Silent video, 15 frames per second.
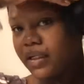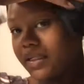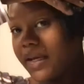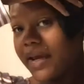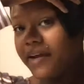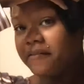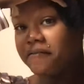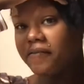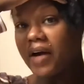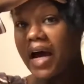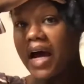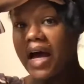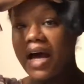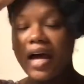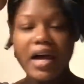Day
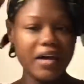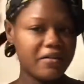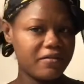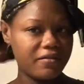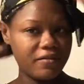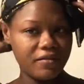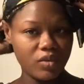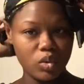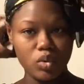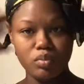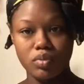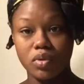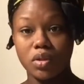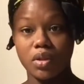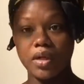5.
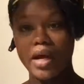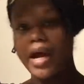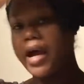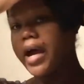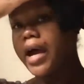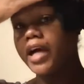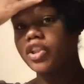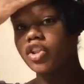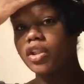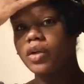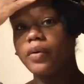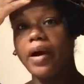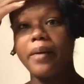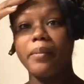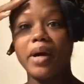Oops. I actually
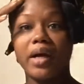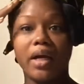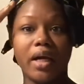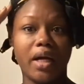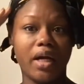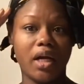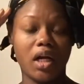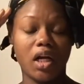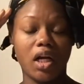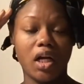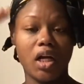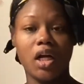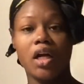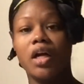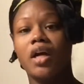wrap my
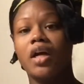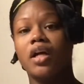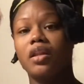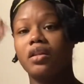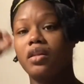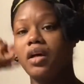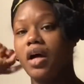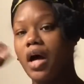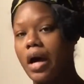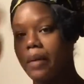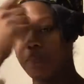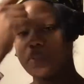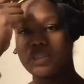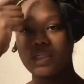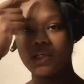hair the
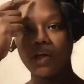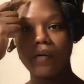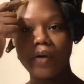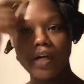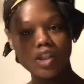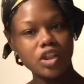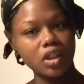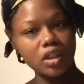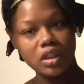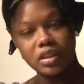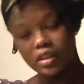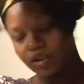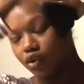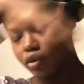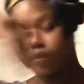opposite direction
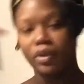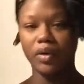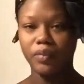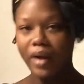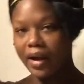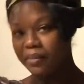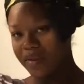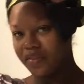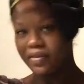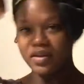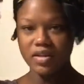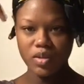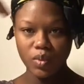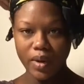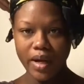because I normally wrap it
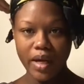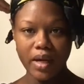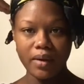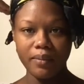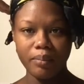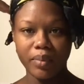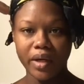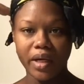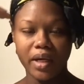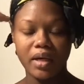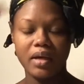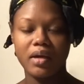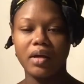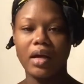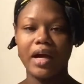this way,
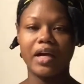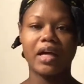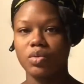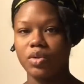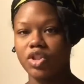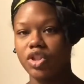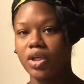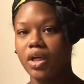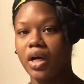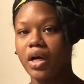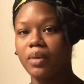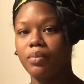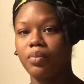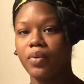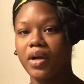but I switch it
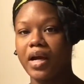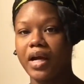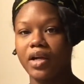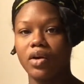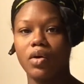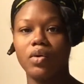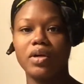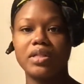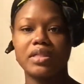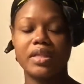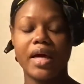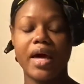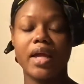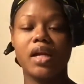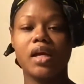up when I notice
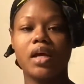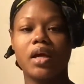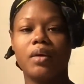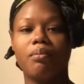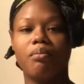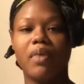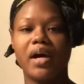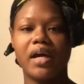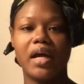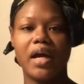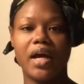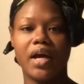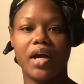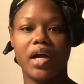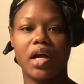that my
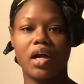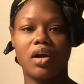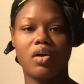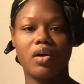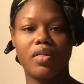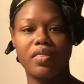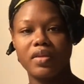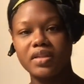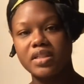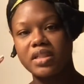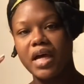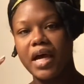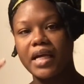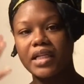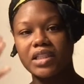hair on this
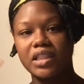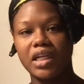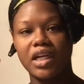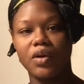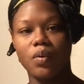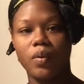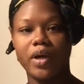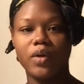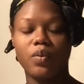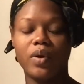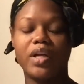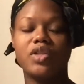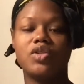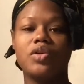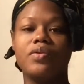side is getting
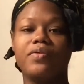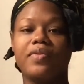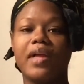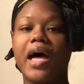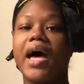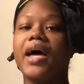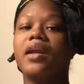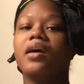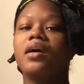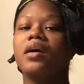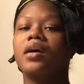way too flatter